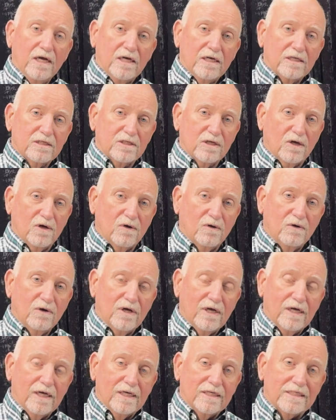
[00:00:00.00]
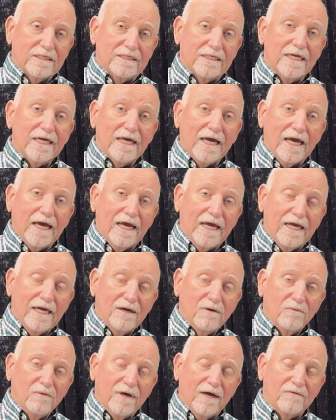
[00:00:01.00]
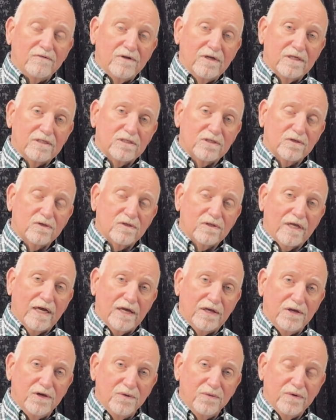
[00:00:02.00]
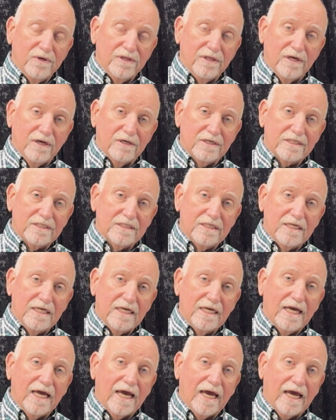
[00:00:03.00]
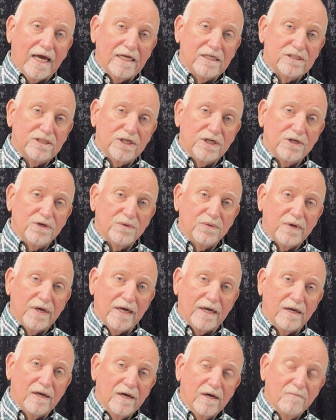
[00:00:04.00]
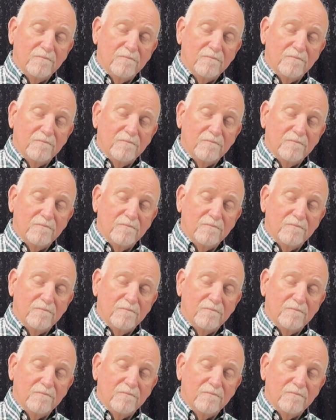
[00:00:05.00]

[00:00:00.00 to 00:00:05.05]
So sigue, we have to insert that U in there, sigue, G-U-E.